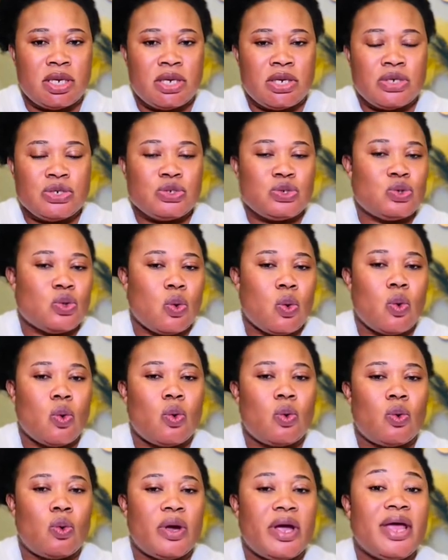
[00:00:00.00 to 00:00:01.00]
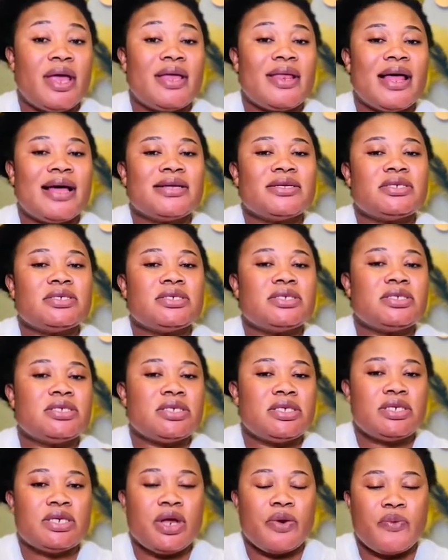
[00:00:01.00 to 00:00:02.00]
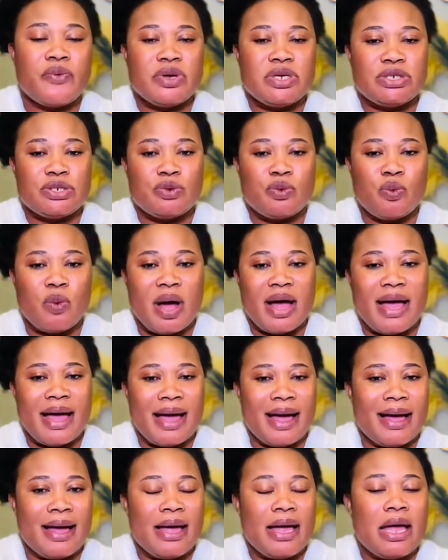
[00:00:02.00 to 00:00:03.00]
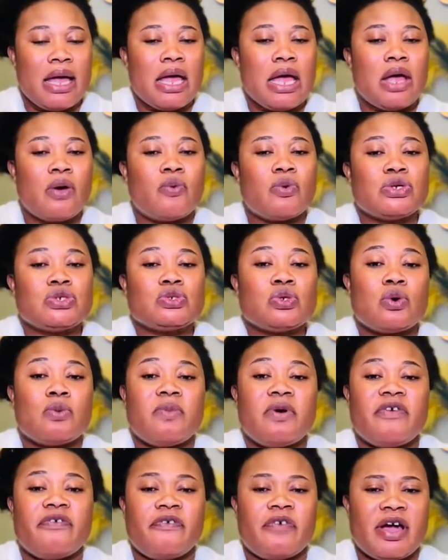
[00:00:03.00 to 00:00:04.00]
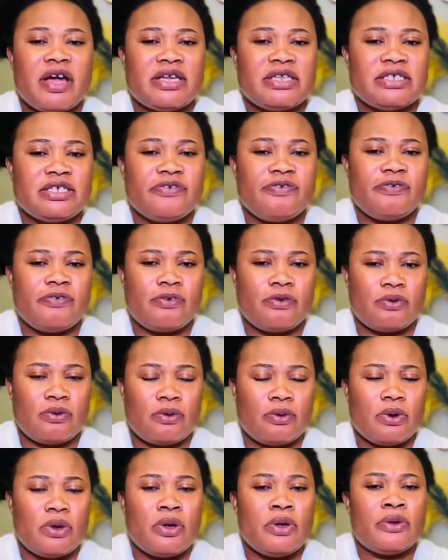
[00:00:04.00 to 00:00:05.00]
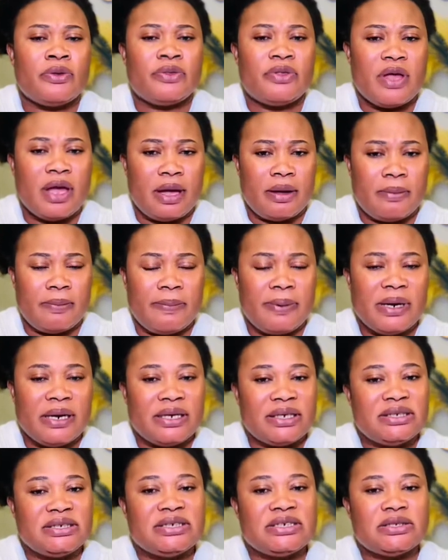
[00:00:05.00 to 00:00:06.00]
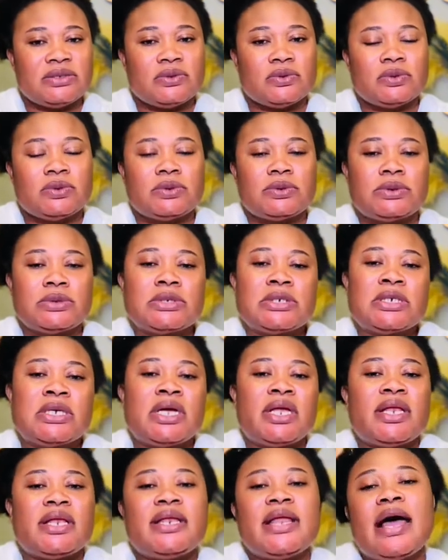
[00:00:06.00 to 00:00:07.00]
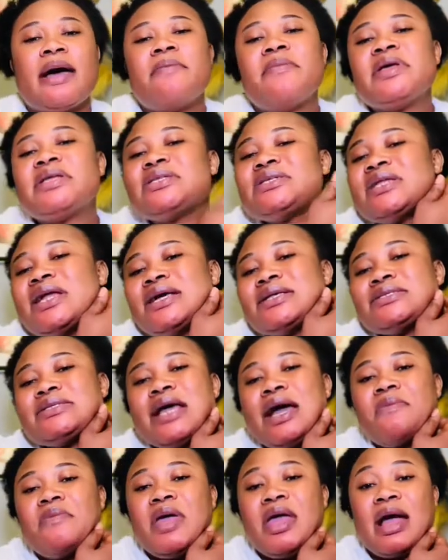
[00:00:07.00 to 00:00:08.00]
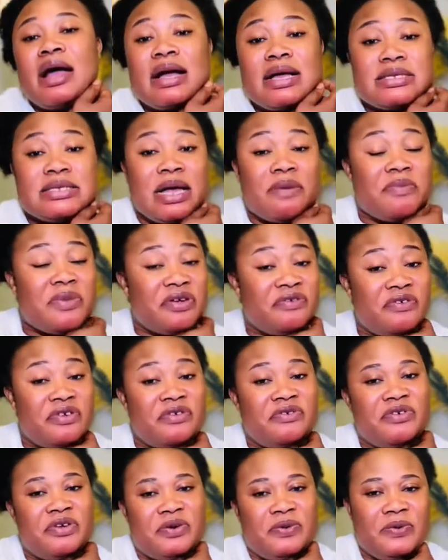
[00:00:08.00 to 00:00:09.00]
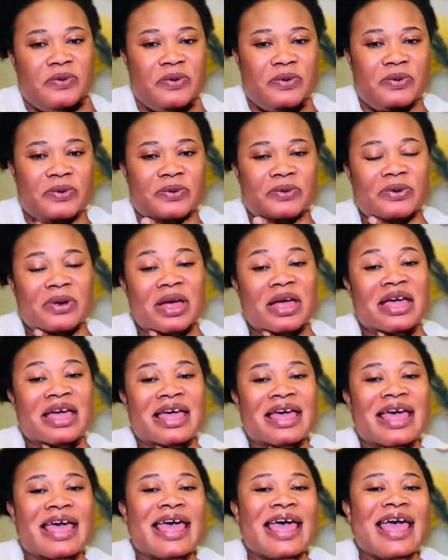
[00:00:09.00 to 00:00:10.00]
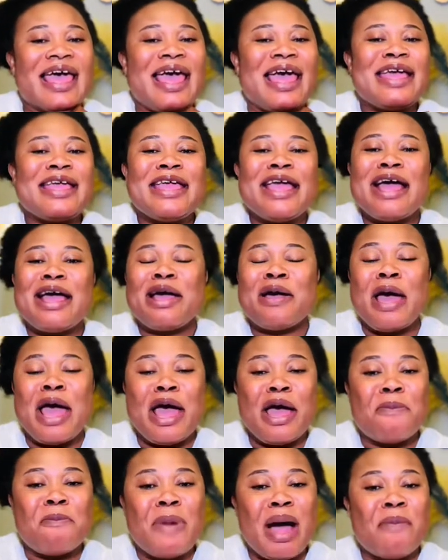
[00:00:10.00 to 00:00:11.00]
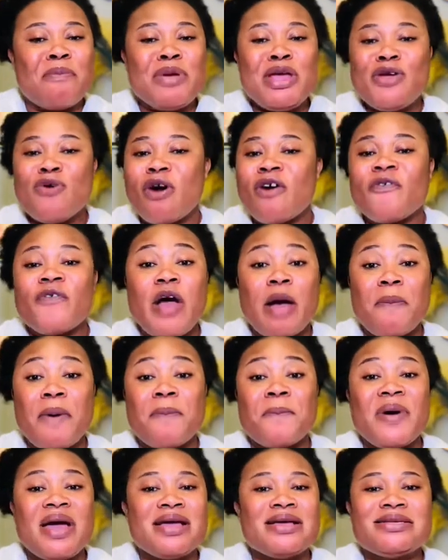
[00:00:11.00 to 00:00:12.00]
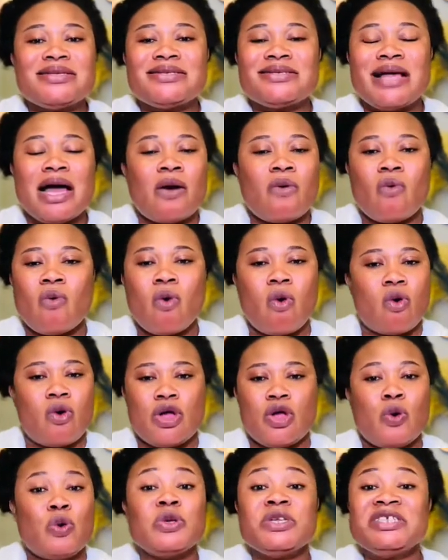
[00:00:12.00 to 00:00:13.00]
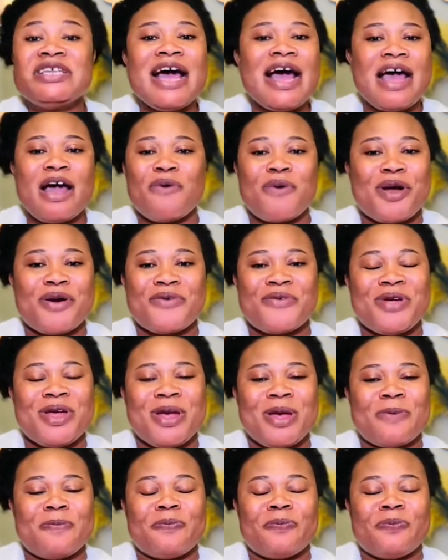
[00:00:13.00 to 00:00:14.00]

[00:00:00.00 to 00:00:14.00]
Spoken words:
So, he doesn't see the reason why I was over fighting for that place, no. Na metina se ame yanka sa me dwin dwin honu, she, enye, mami yu anfa papa yin sa unko yu, unja ya wariye.